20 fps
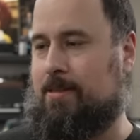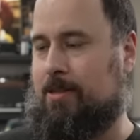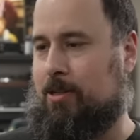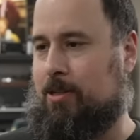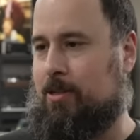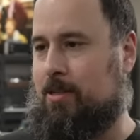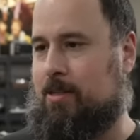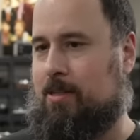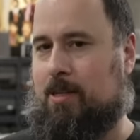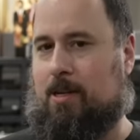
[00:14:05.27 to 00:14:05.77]
is it
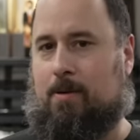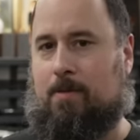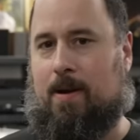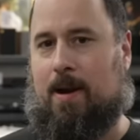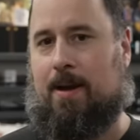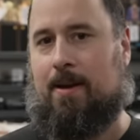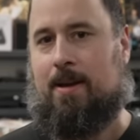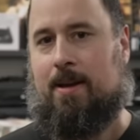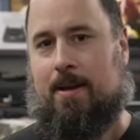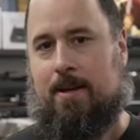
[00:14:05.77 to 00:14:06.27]
going to sit
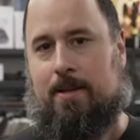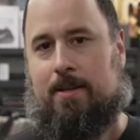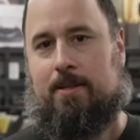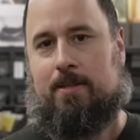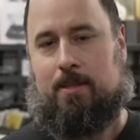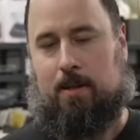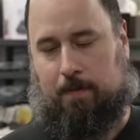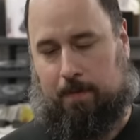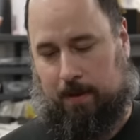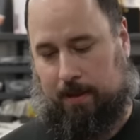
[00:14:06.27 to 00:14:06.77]
around?
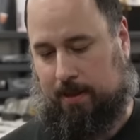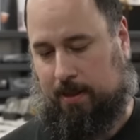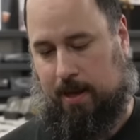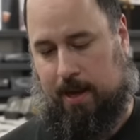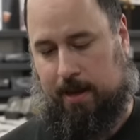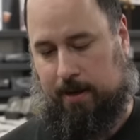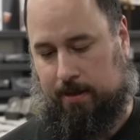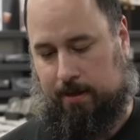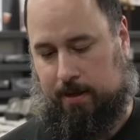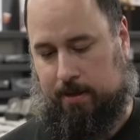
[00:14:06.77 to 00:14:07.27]
Stuff like
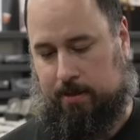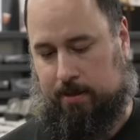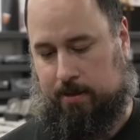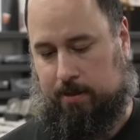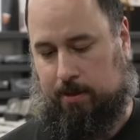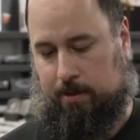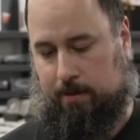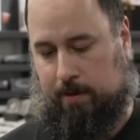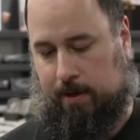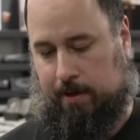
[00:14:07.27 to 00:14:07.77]
that doesn't
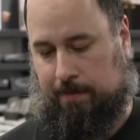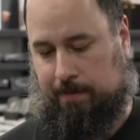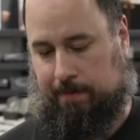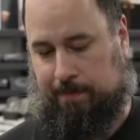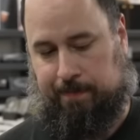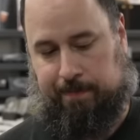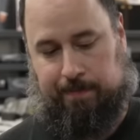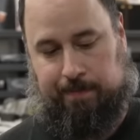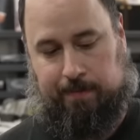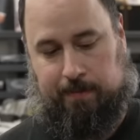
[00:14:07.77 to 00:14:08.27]
sit around.
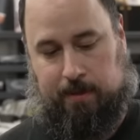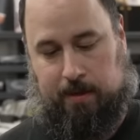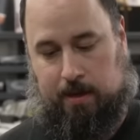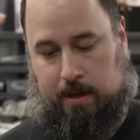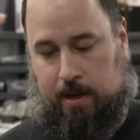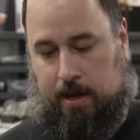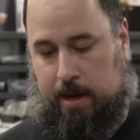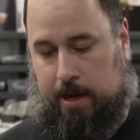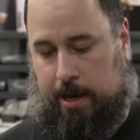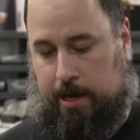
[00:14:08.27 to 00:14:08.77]

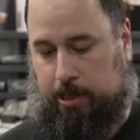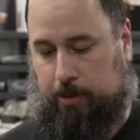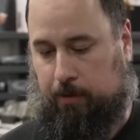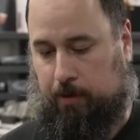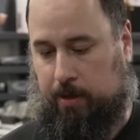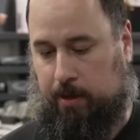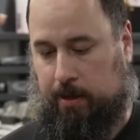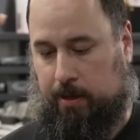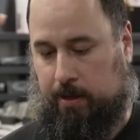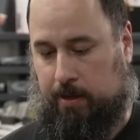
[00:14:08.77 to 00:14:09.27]
Ace
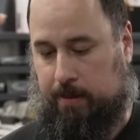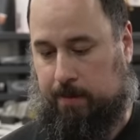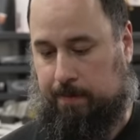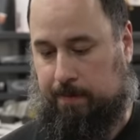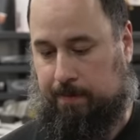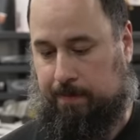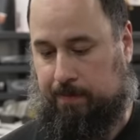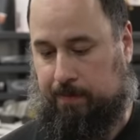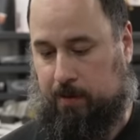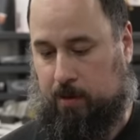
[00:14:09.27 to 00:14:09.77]
Frehley,
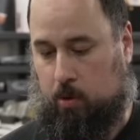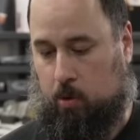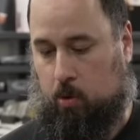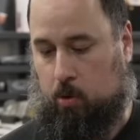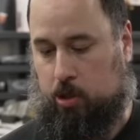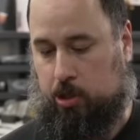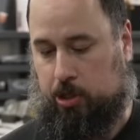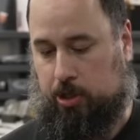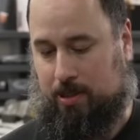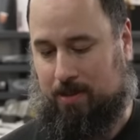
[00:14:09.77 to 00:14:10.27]

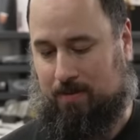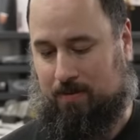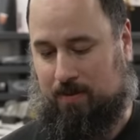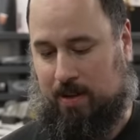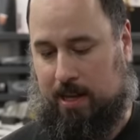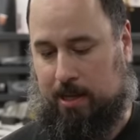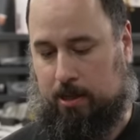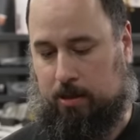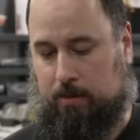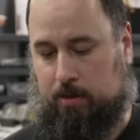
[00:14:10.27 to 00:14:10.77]
Origins,
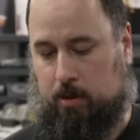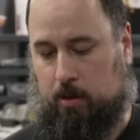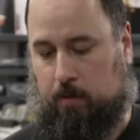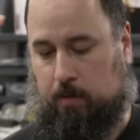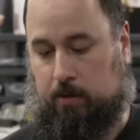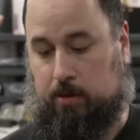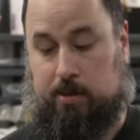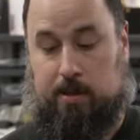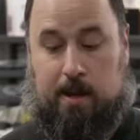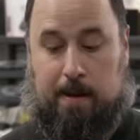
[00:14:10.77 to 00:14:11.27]
Volume 2,
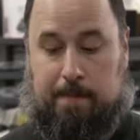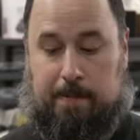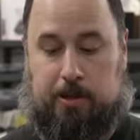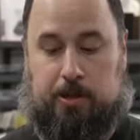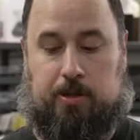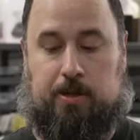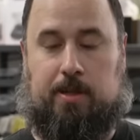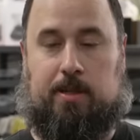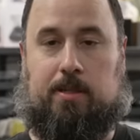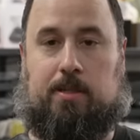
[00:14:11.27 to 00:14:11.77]
first time
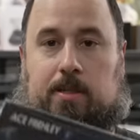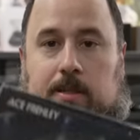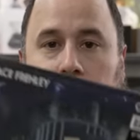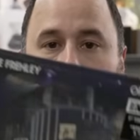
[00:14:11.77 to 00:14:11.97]
picture disc.